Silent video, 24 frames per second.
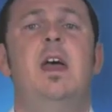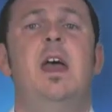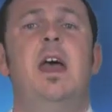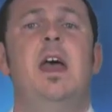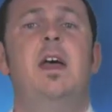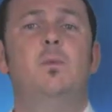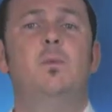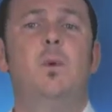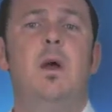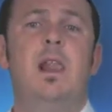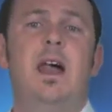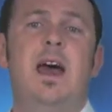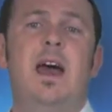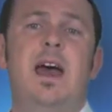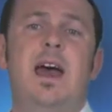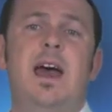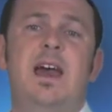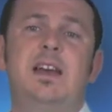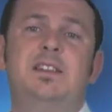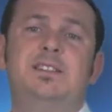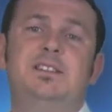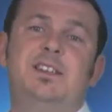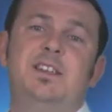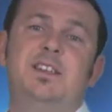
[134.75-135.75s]
as well
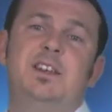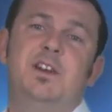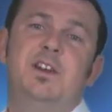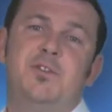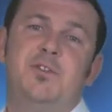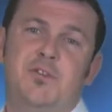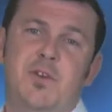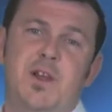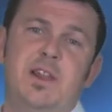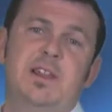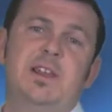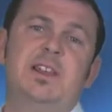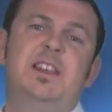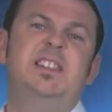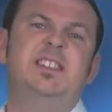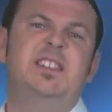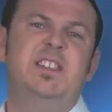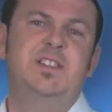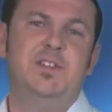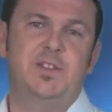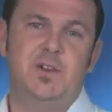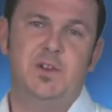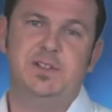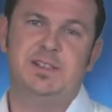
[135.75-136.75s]
as friendliness,
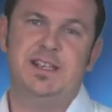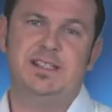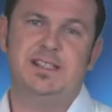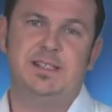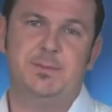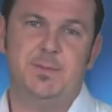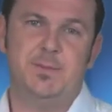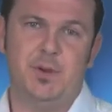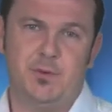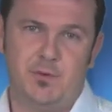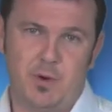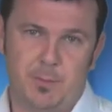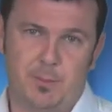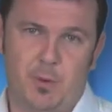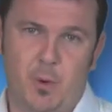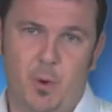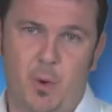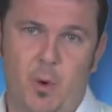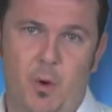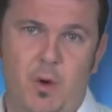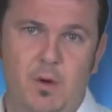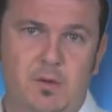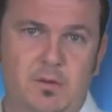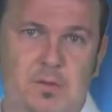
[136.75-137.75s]
enthusiasm and
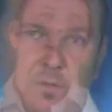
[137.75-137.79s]
rapport.